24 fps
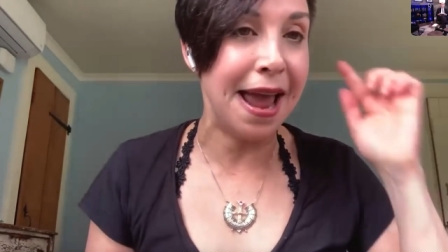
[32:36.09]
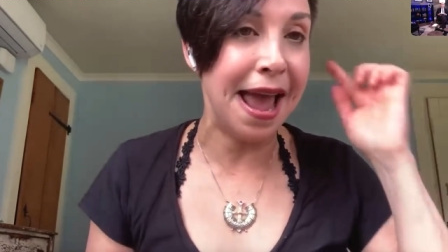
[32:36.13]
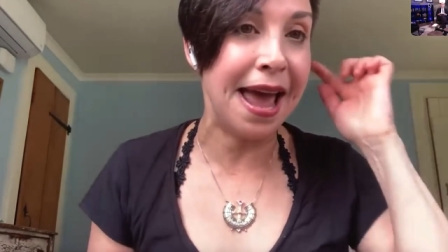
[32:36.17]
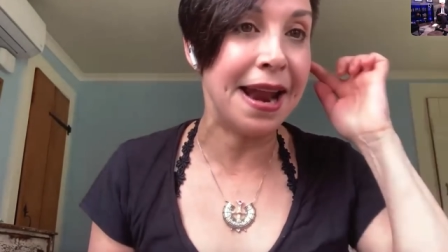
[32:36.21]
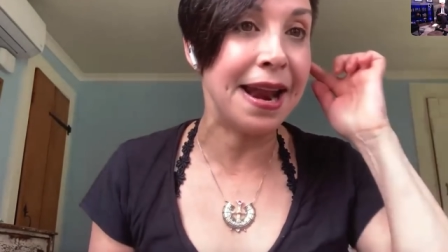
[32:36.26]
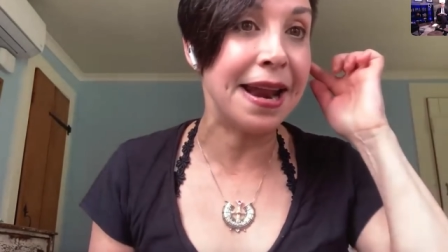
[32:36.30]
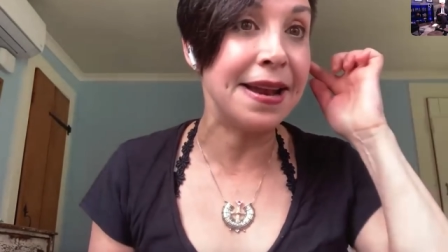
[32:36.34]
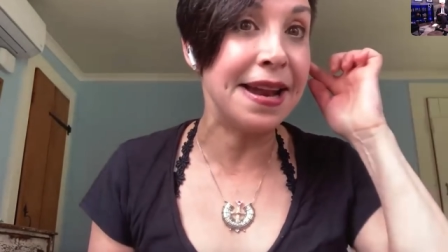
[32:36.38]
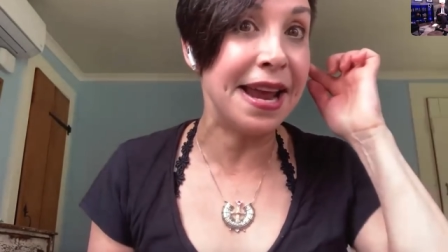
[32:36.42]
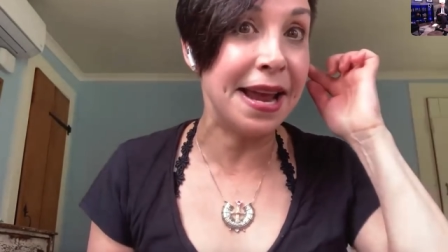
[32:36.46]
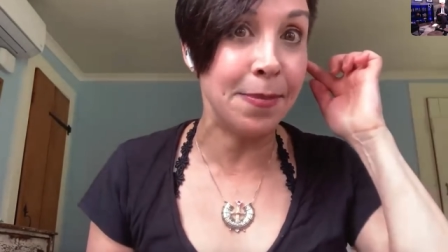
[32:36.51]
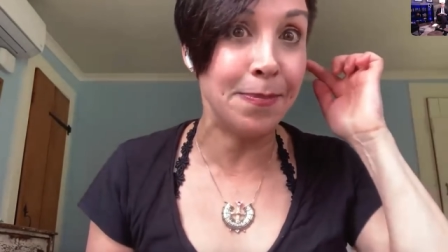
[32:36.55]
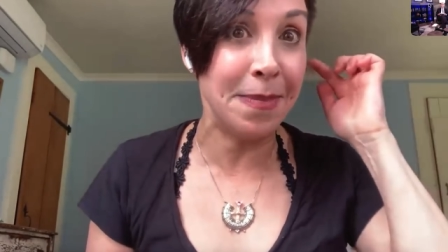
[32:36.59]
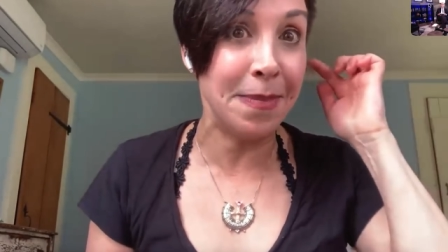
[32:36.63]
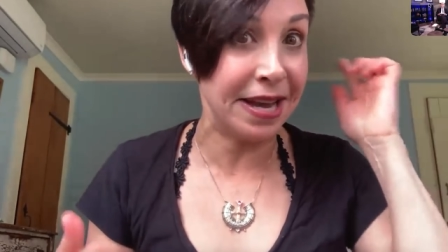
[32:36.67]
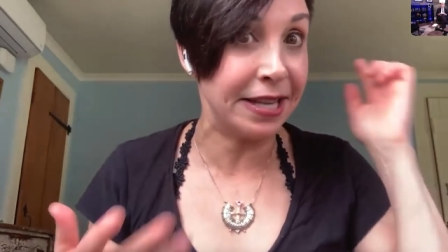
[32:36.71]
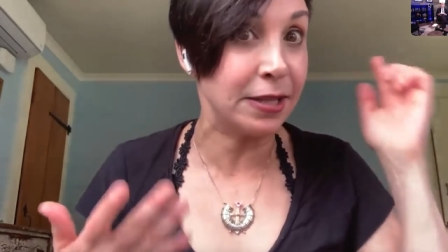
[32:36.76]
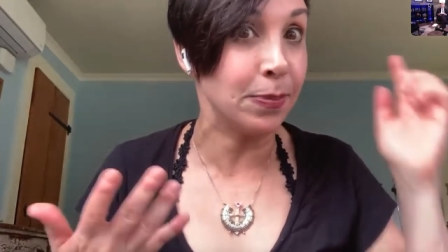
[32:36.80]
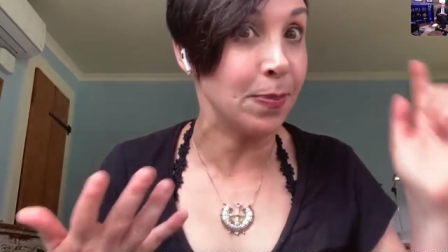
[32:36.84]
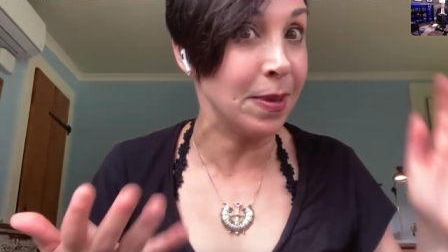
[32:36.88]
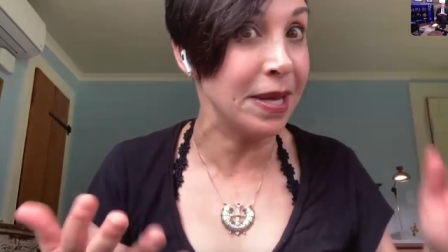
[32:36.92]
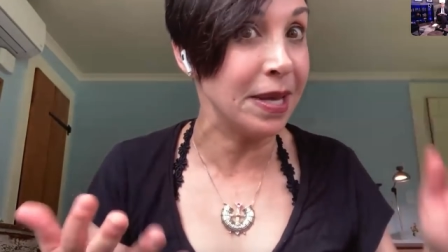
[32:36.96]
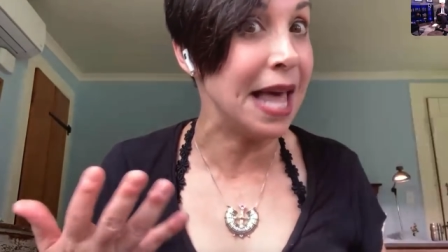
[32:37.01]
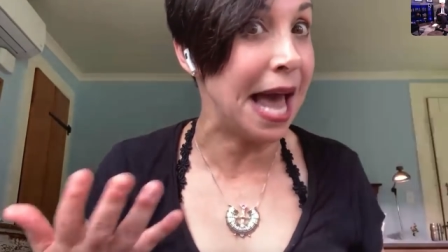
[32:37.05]
and it makes
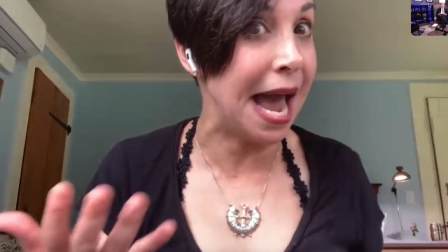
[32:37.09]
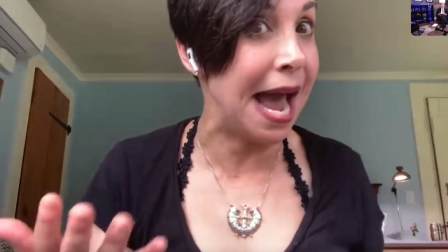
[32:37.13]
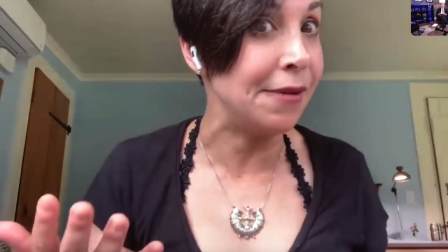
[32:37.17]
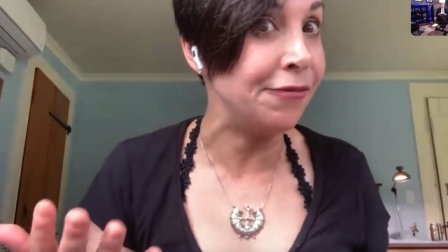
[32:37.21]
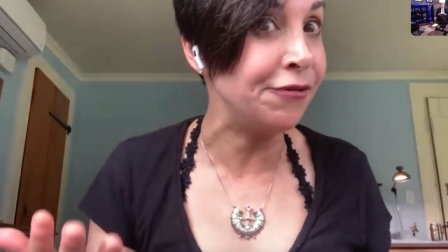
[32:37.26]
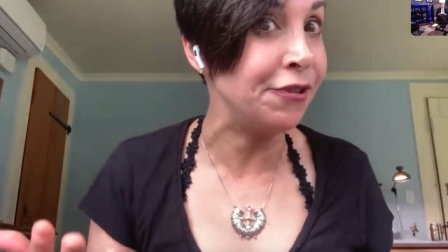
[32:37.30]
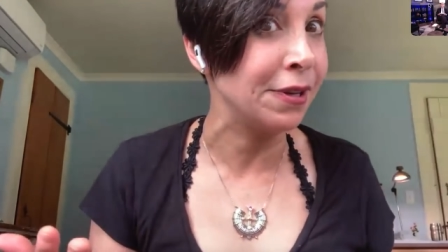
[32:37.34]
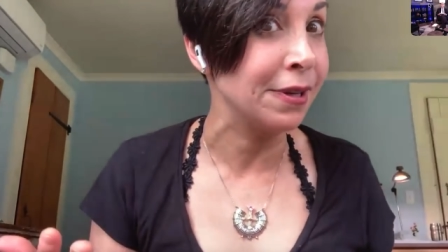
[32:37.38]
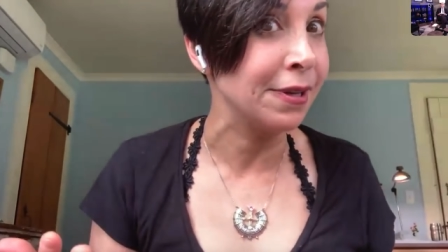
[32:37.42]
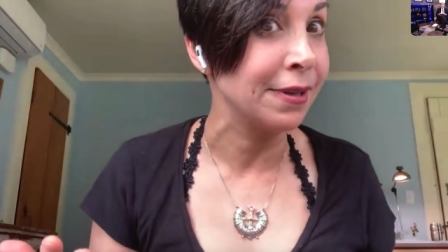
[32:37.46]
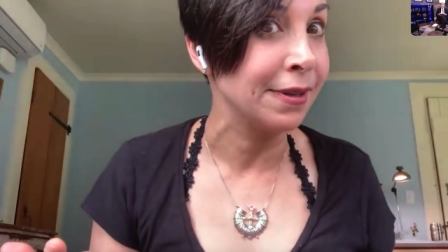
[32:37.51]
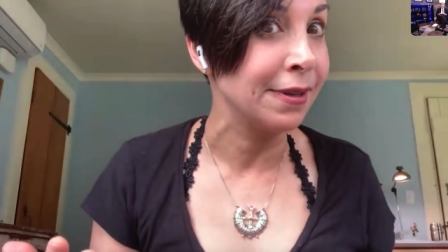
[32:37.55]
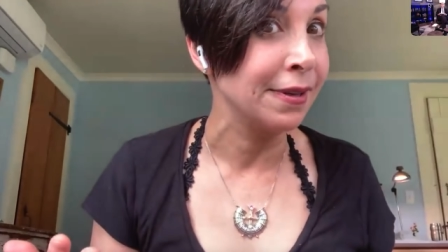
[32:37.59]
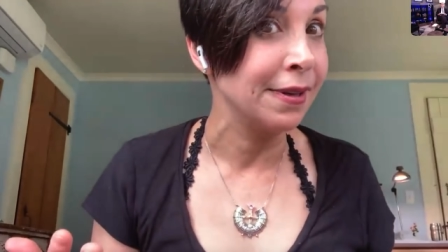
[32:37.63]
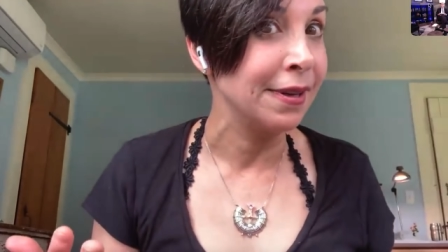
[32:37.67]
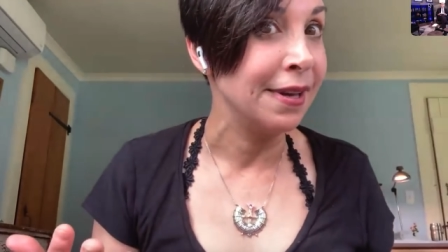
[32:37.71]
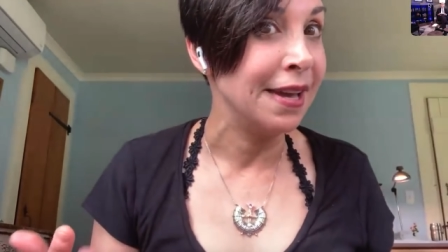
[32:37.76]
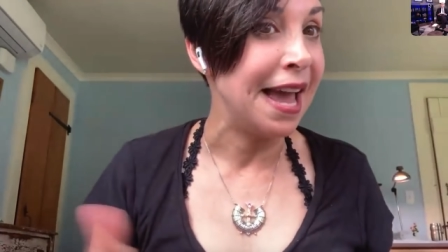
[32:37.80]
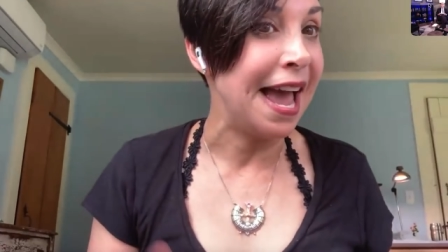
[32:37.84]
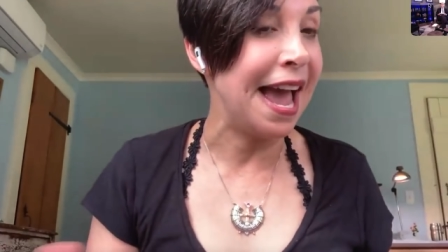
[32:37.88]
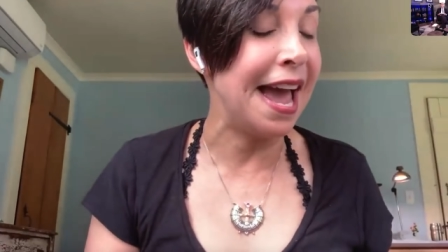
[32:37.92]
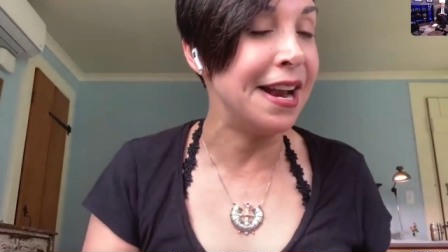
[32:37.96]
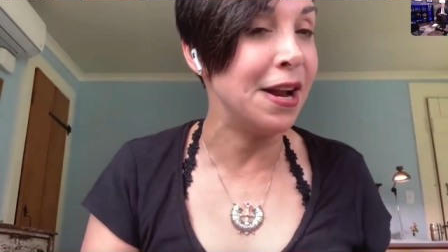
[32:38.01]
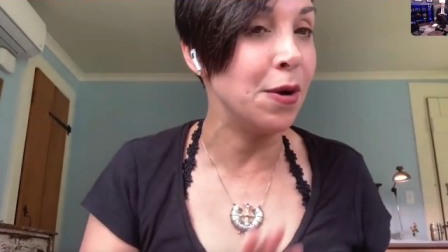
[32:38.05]
me laugh
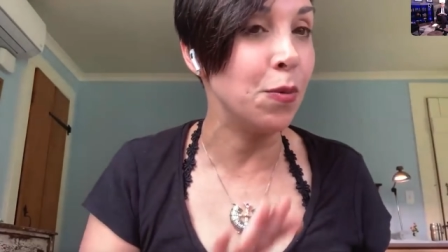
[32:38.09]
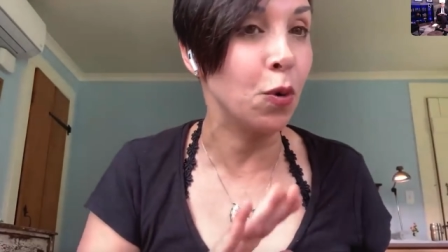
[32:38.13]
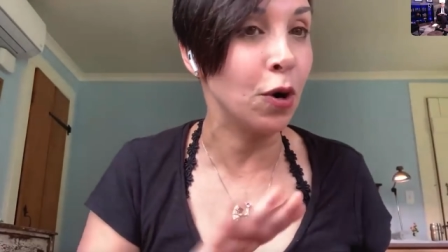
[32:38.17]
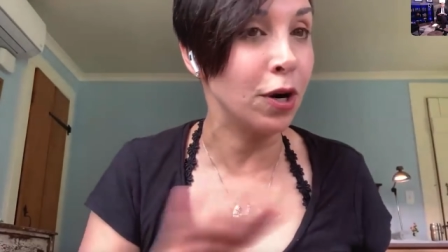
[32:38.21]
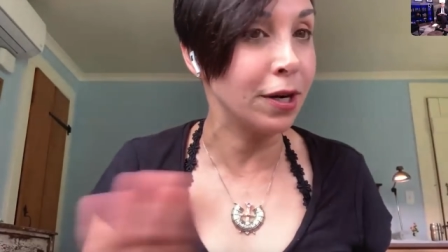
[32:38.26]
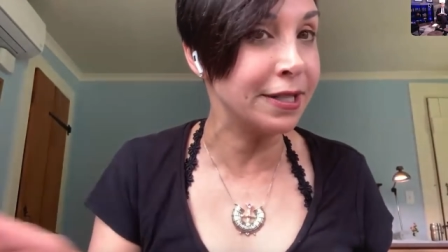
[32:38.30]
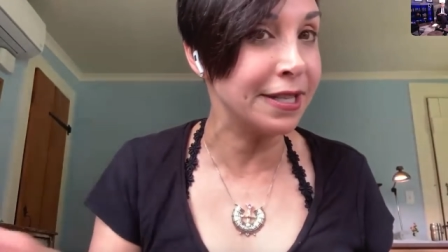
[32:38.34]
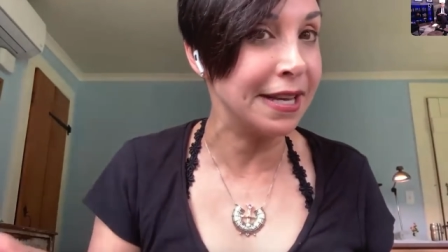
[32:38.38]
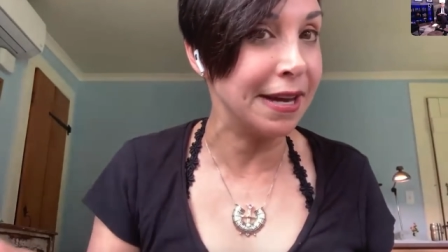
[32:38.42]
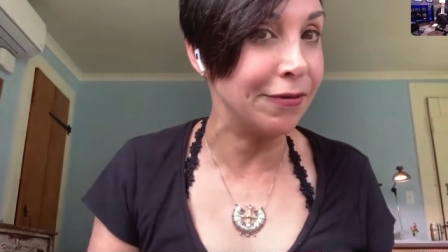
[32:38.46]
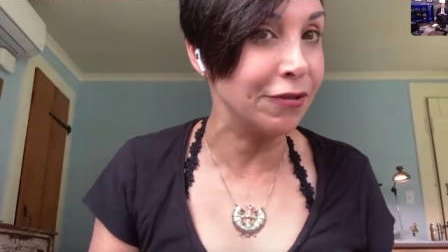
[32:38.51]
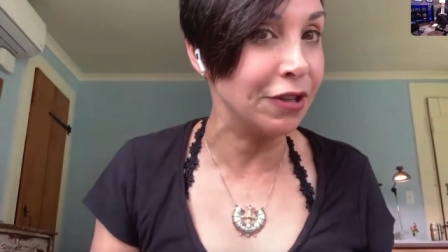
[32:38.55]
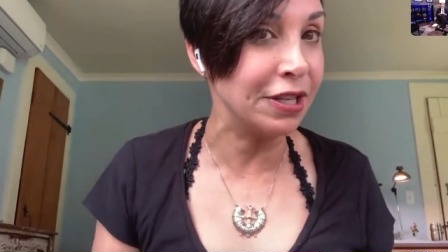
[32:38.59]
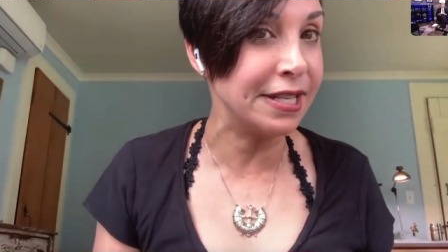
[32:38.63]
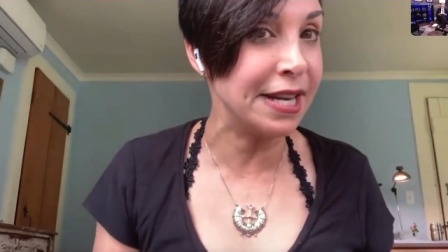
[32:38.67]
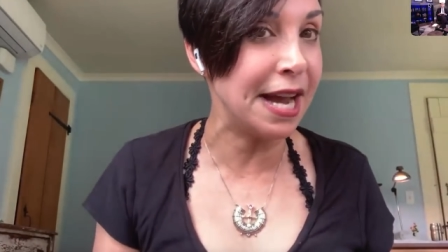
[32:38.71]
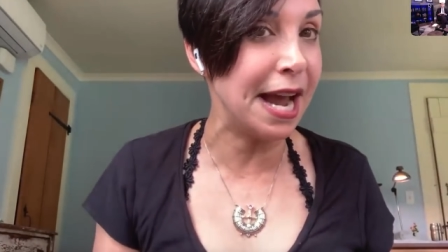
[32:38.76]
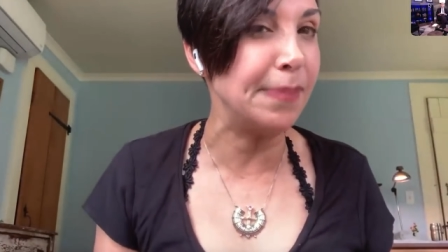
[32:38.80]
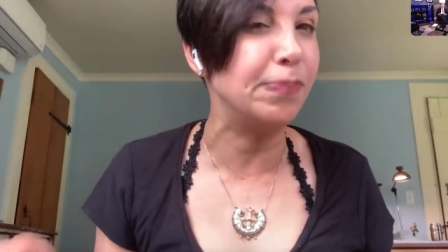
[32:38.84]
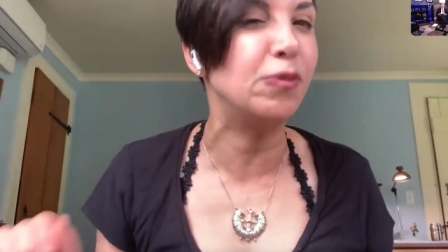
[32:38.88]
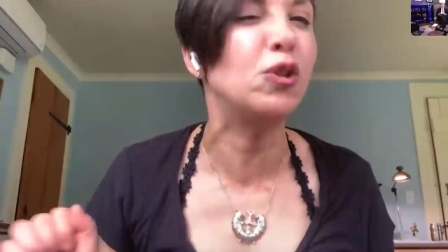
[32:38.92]
and it works every time.